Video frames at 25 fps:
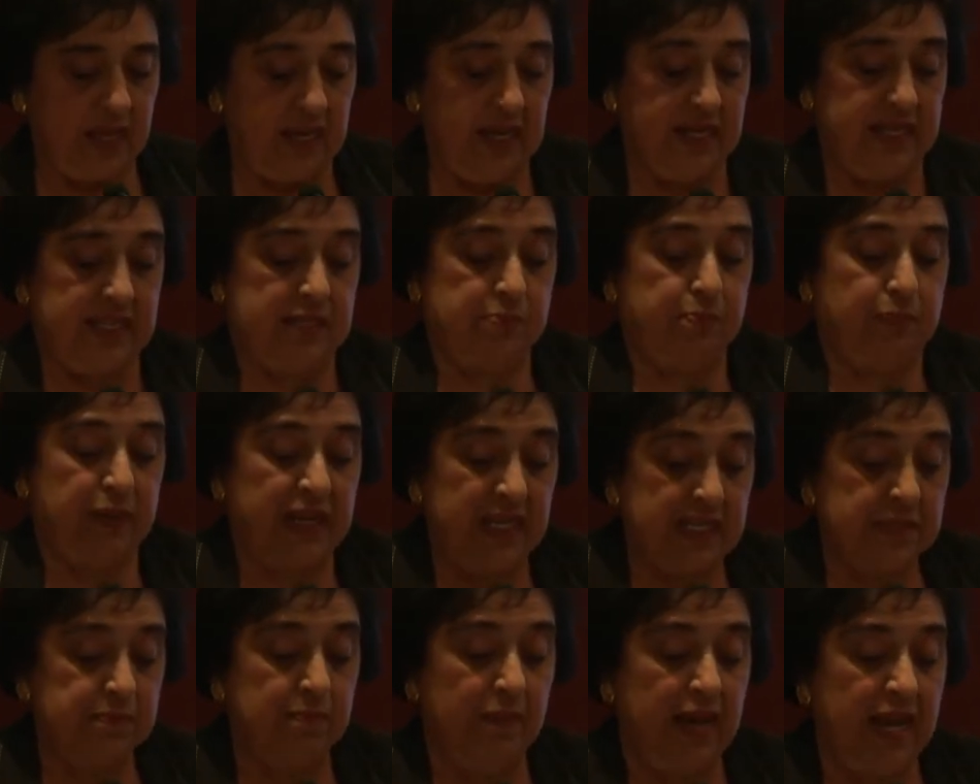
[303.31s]
Is
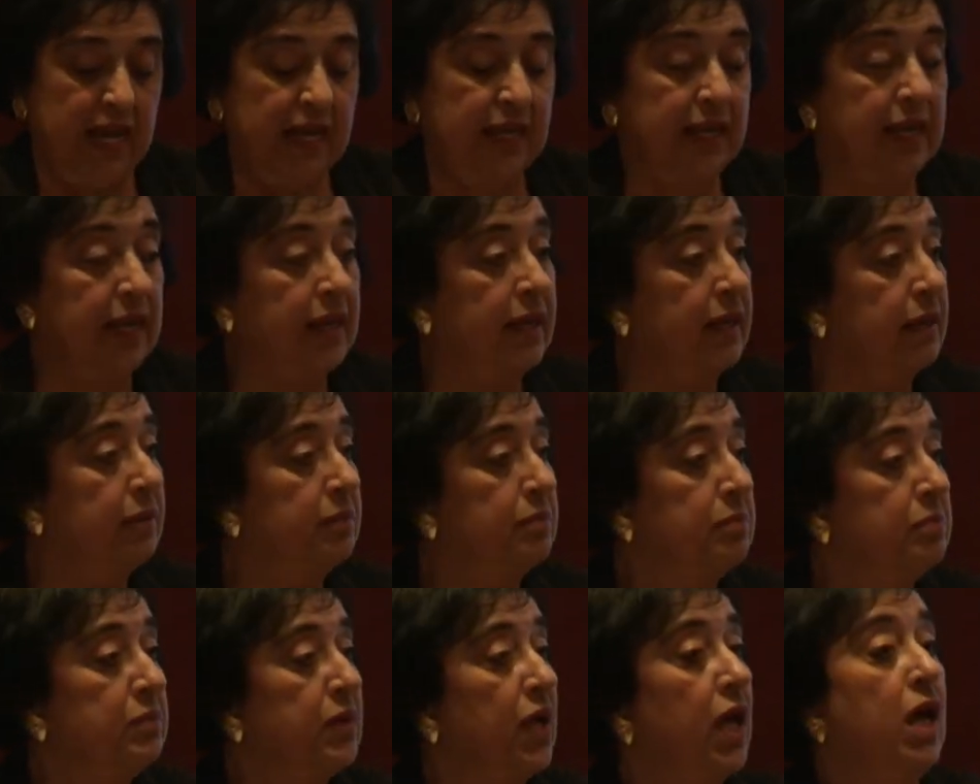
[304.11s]
peacemaking,
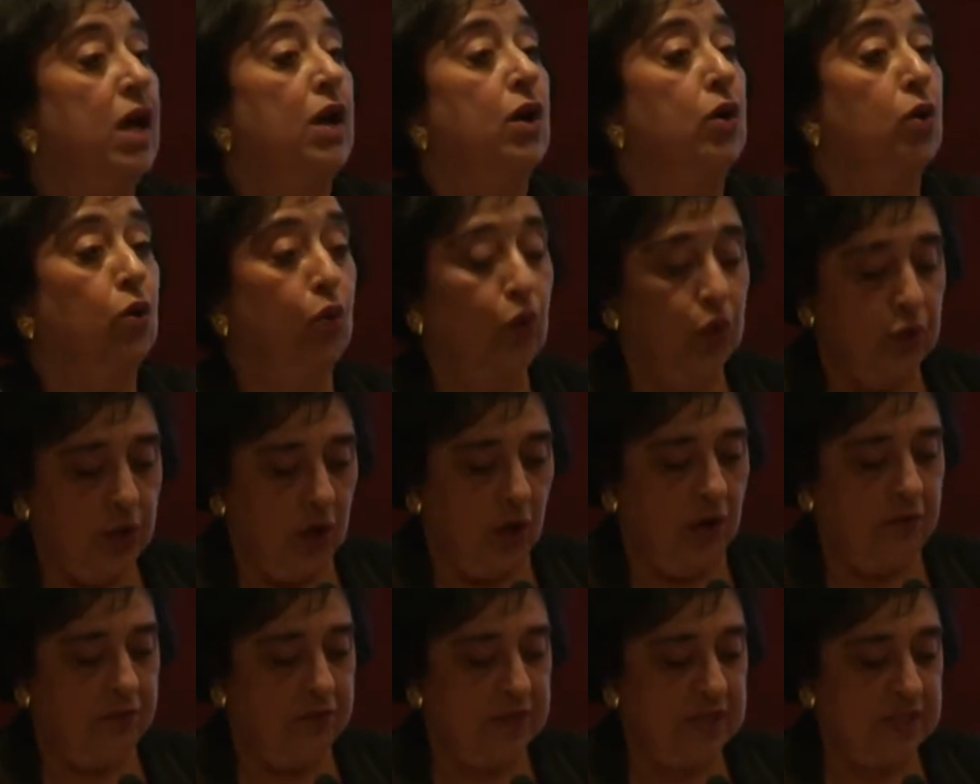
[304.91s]
good
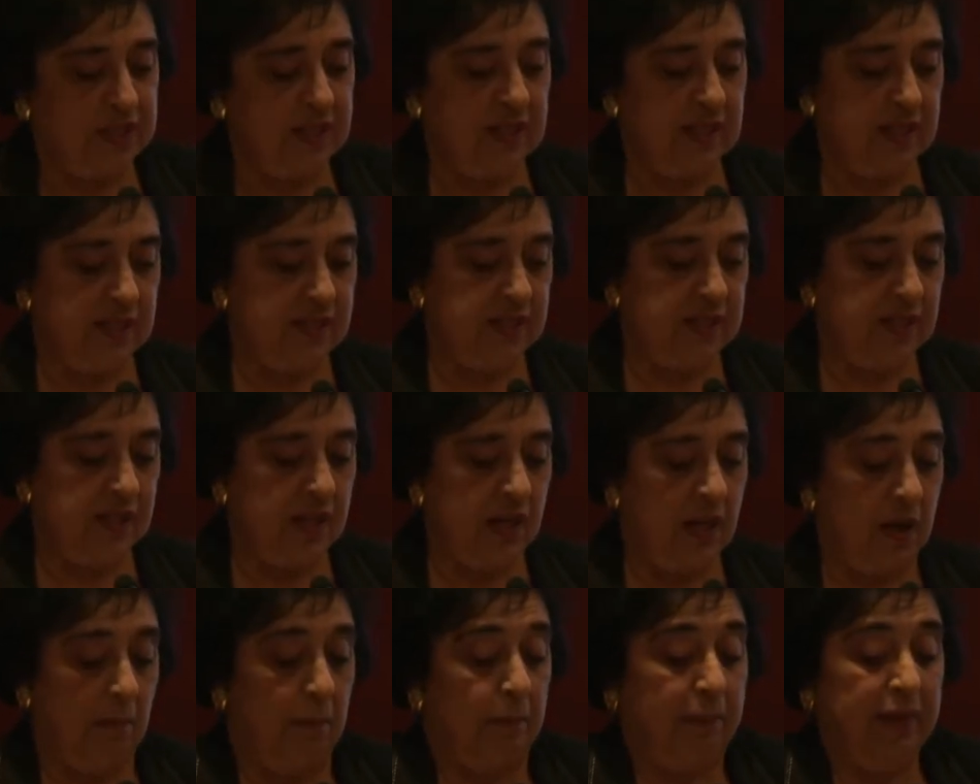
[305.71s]
offices,
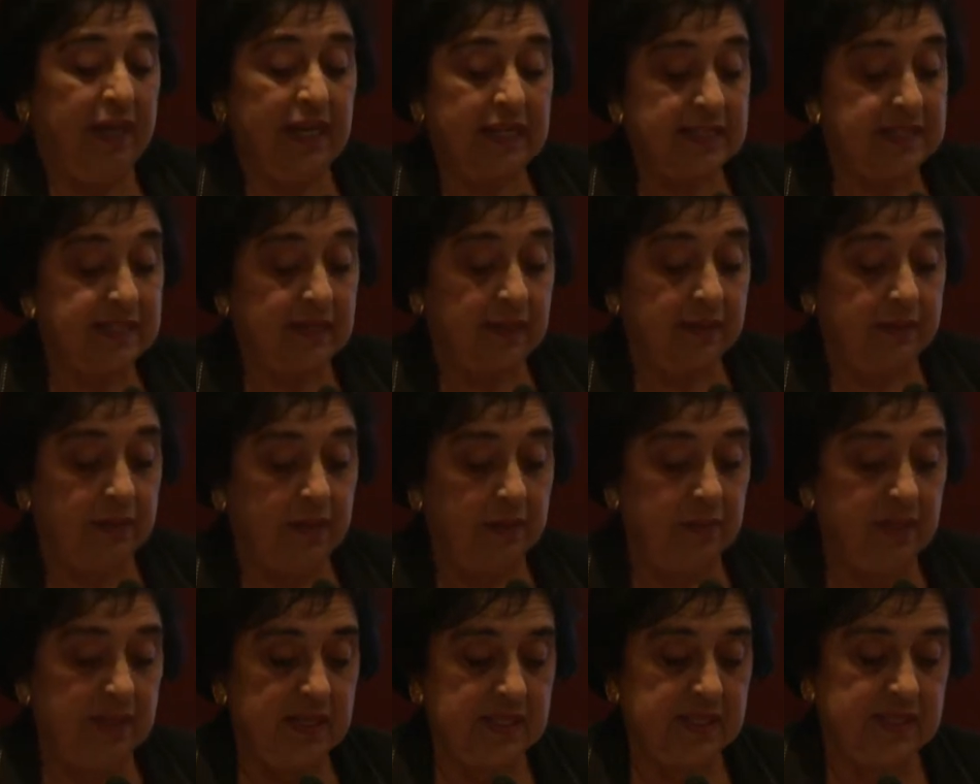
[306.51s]
peace
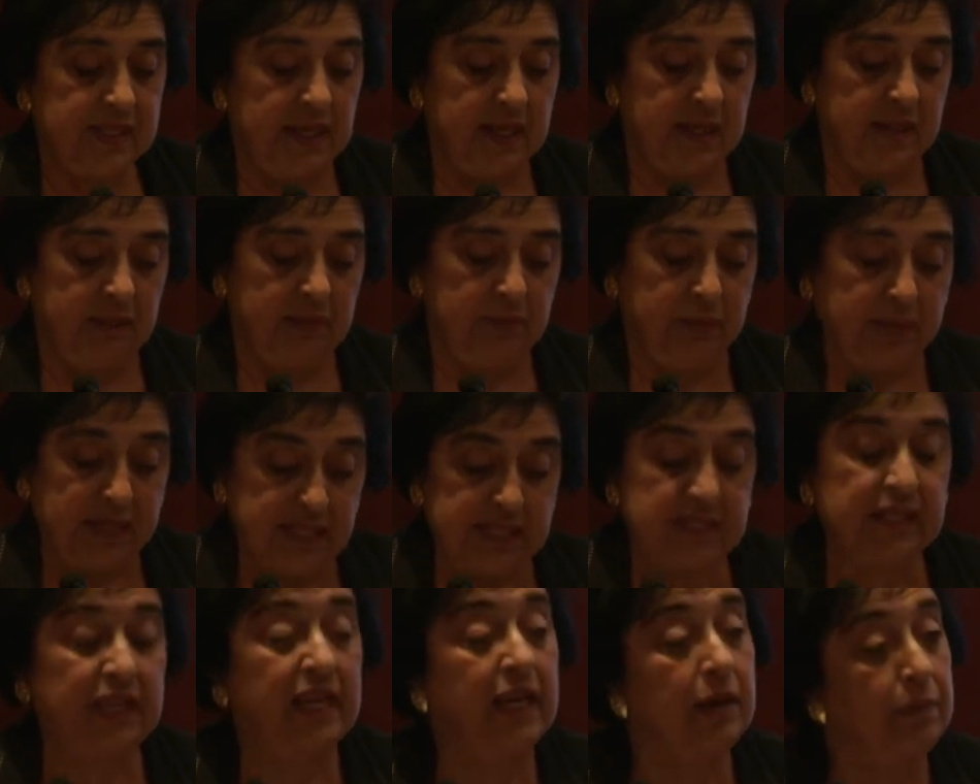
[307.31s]
agreements, and
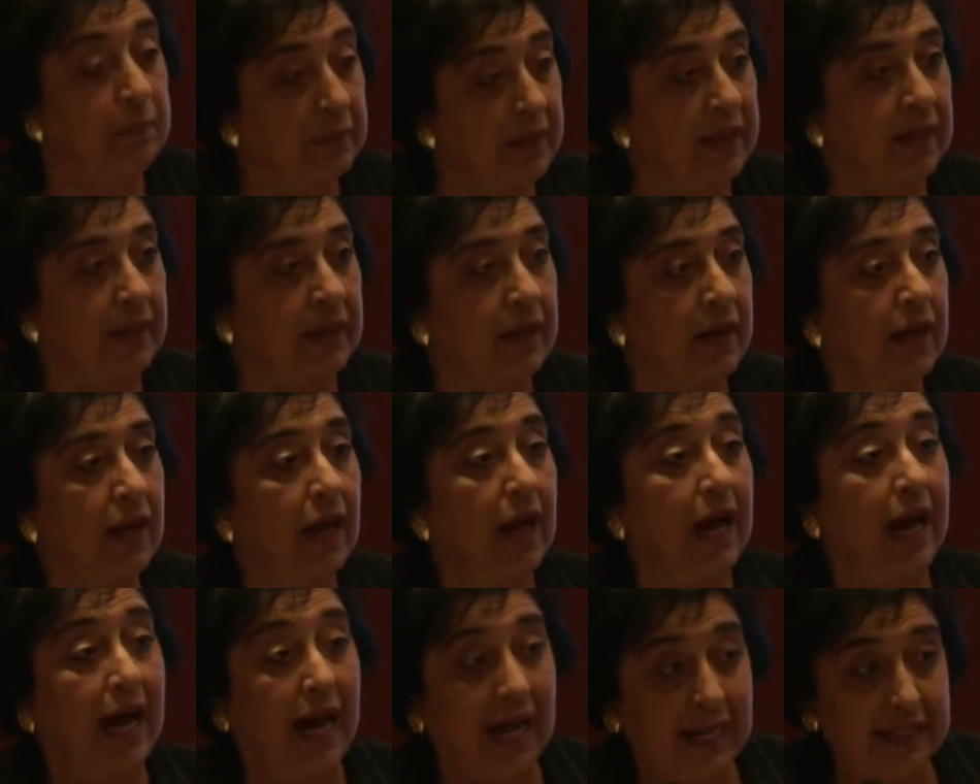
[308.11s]
peacekeeping
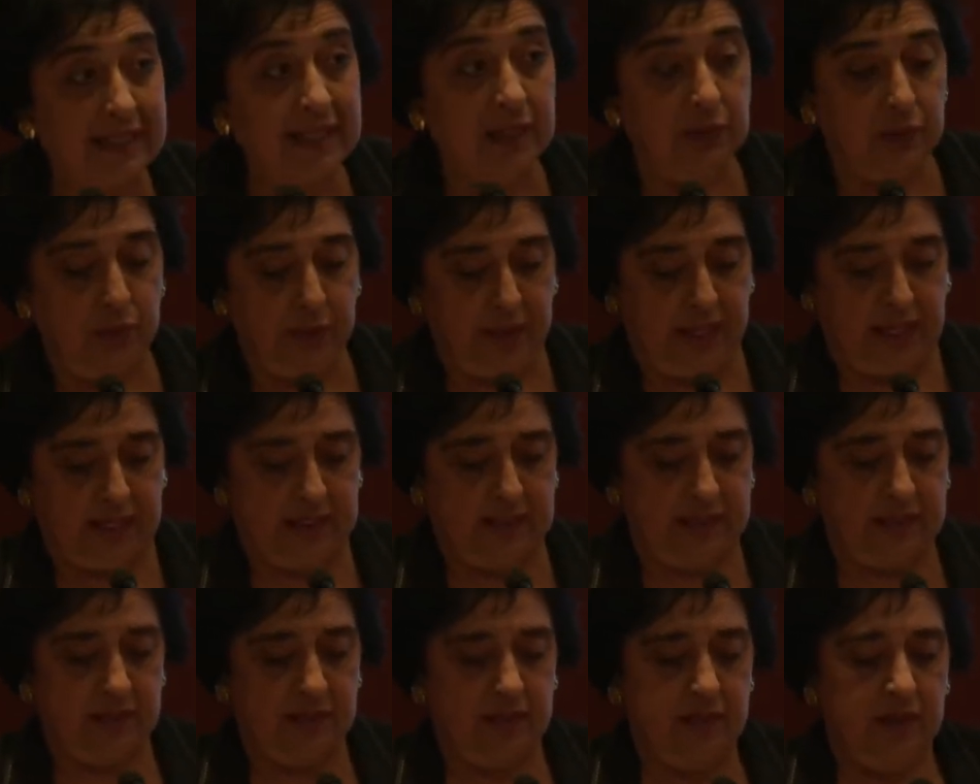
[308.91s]

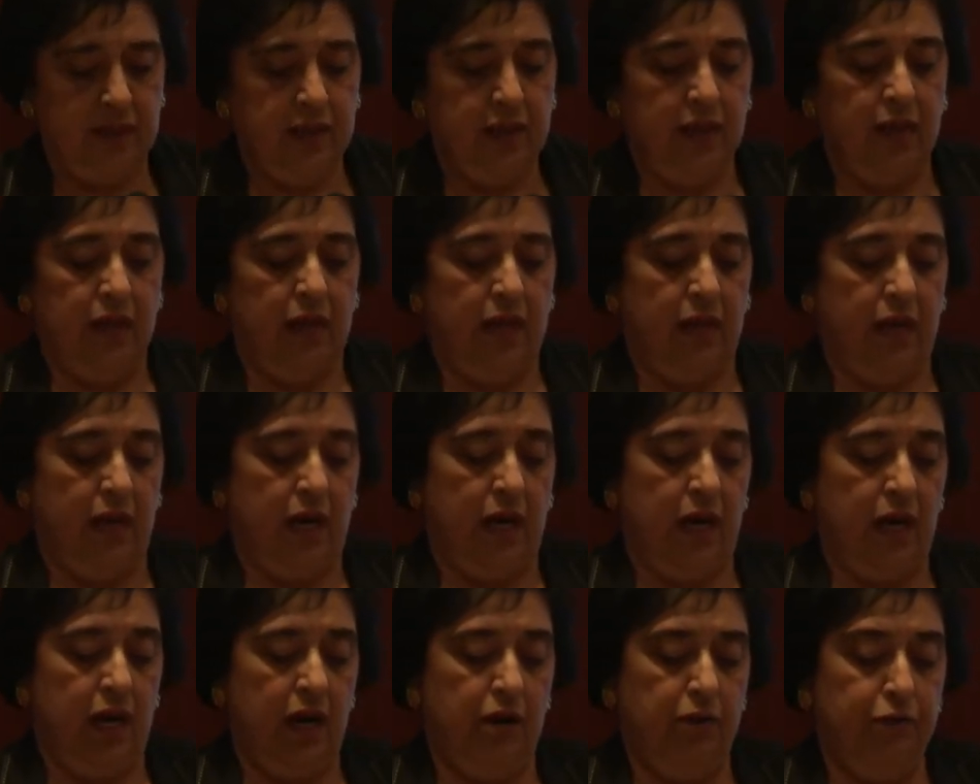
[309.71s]
adequate
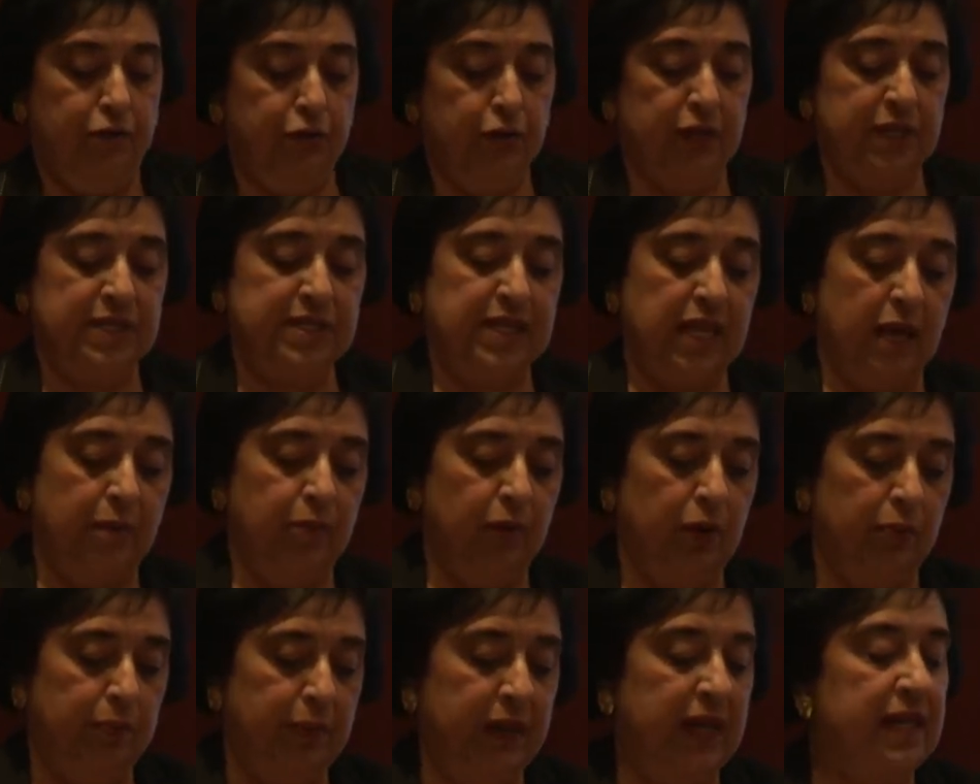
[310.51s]
for a
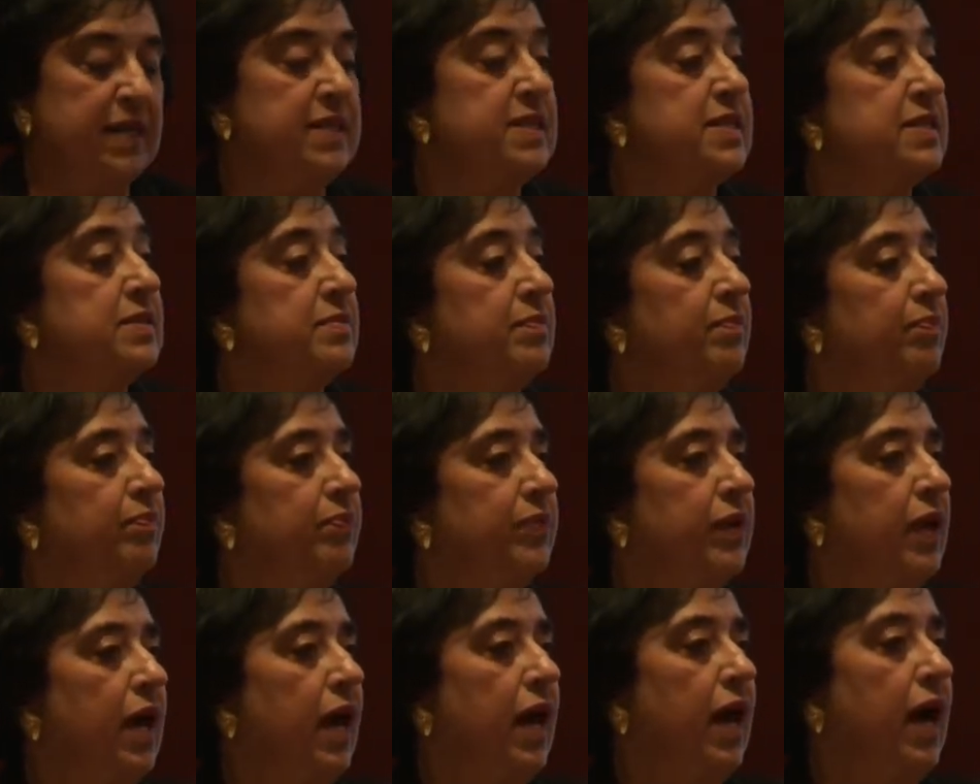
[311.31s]
stable peace?
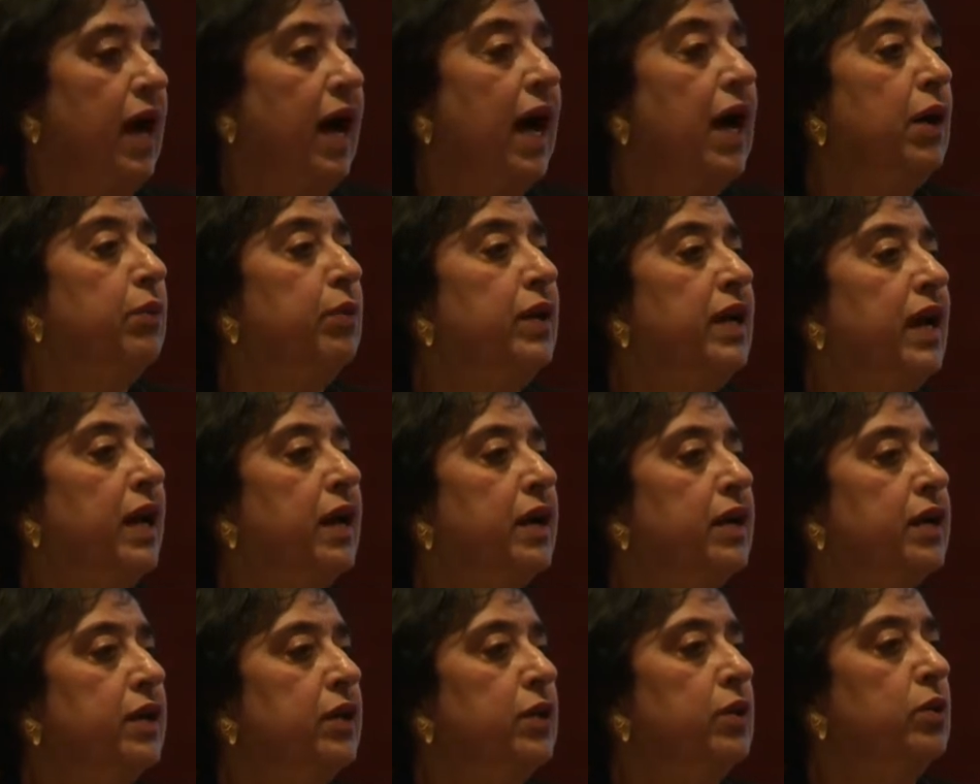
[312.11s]
I will
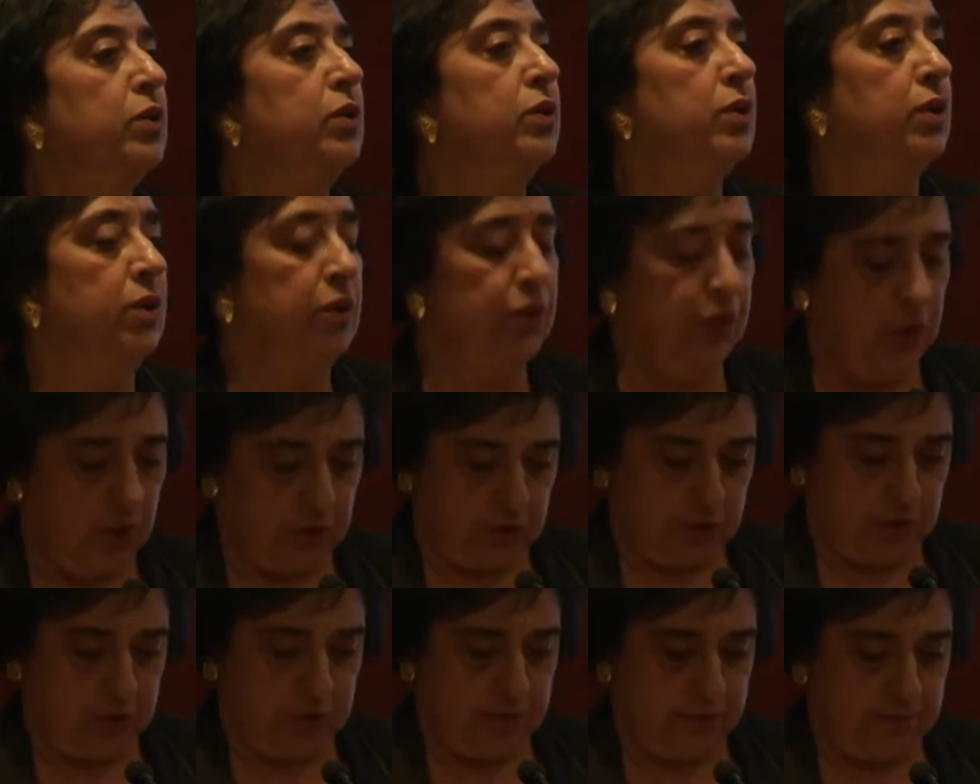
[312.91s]
argue
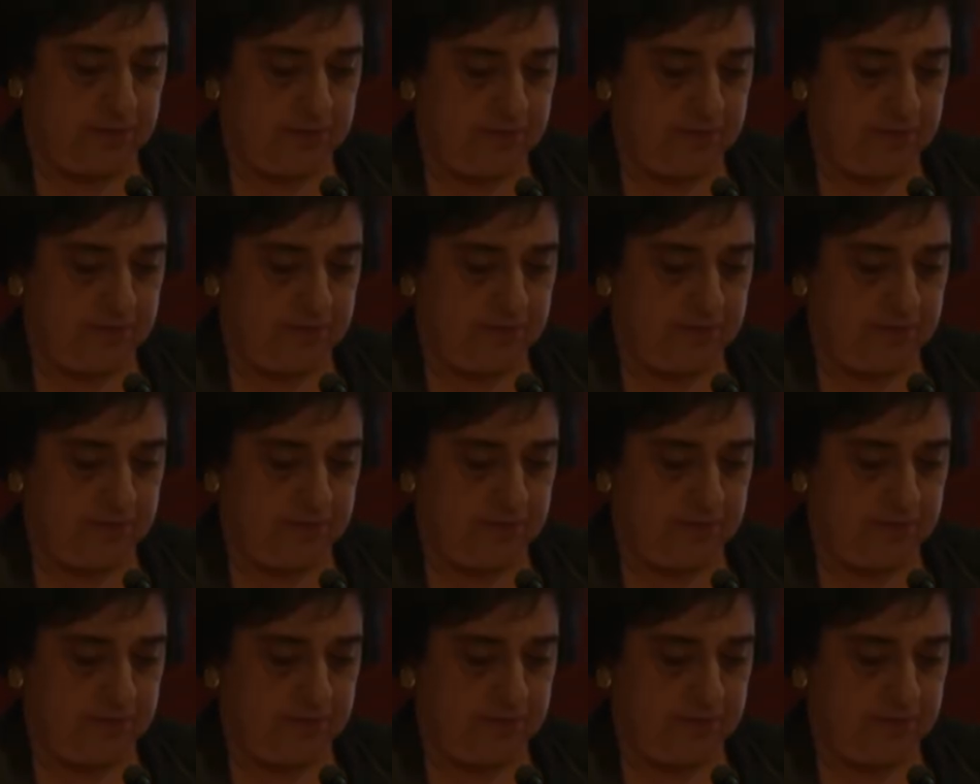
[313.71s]
not.